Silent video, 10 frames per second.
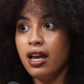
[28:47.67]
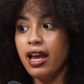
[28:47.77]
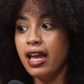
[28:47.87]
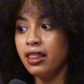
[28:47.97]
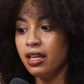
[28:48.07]

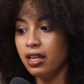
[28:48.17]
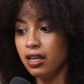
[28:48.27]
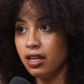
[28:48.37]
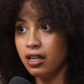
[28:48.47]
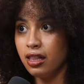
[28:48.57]
and
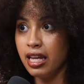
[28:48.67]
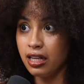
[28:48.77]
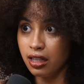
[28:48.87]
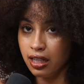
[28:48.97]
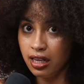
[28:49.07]
then they
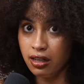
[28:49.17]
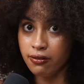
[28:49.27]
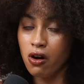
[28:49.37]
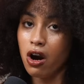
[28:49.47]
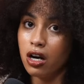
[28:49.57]
leave
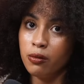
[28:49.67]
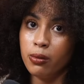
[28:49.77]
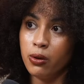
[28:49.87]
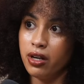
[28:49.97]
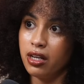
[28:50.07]

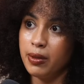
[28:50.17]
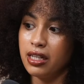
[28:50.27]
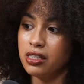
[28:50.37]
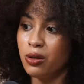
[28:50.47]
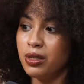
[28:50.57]
heartbroken
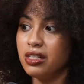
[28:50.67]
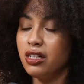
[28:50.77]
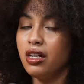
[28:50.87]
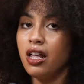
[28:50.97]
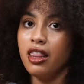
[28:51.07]
because there was
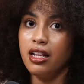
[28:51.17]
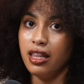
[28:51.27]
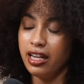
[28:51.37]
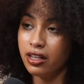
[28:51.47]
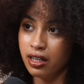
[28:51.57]
nothing
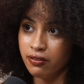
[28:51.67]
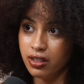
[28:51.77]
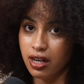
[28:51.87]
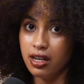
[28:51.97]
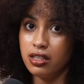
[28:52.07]
they could have
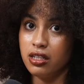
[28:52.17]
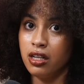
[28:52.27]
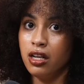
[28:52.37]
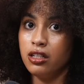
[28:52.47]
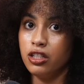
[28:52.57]
done to
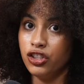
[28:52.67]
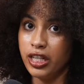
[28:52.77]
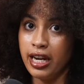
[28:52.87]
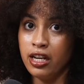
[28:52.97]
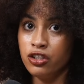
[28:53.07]
to
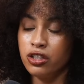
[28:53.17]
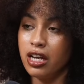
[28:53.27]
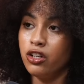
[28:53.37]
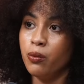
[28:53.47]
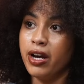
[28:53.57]
change
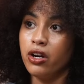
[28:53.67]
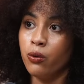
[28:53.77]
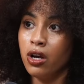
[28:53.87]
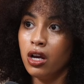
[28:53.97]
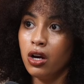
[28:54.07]
no matter
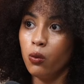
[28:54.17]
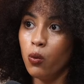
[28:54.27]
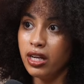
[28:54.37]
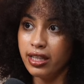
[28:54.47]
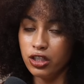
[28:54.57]

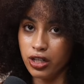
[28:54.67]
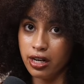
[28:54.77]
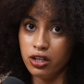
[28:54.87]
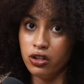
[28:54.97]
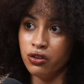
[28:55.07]
what they try
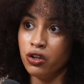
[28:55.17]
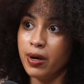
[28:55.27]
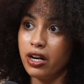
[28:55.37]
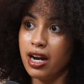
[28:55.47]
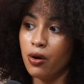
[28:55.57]
to do no
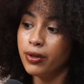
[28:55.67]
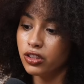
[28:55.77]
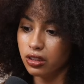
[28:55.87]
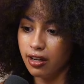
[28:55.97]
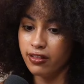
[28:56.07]
matter how
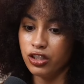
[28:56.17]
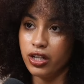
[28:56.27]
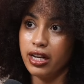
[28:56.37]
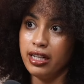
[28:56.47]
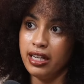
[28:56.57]
much love they
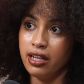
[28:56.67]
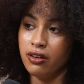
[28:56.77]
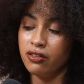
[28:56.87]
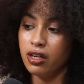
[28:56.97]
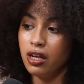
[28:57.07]
try to
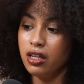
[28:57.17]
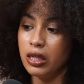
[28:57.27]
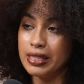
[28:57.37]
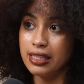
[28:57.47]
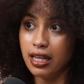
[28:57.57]
give
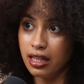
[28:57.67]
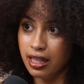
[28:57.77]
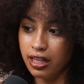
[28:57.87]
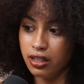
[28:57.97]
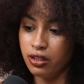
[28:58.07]
there was nothing
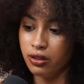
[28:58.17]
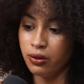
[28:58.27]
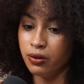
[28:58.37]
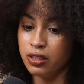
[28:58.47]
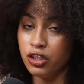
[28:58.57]
they could
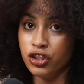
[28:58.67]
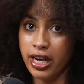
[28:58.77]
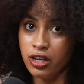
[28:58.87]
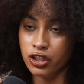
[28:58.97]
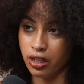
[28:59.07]
do to
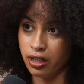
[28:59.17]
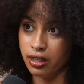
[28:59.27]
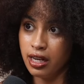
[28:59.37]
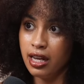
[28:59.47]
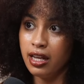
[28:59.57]
change her
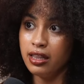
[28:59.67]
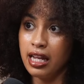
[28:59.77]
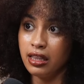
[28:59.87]
they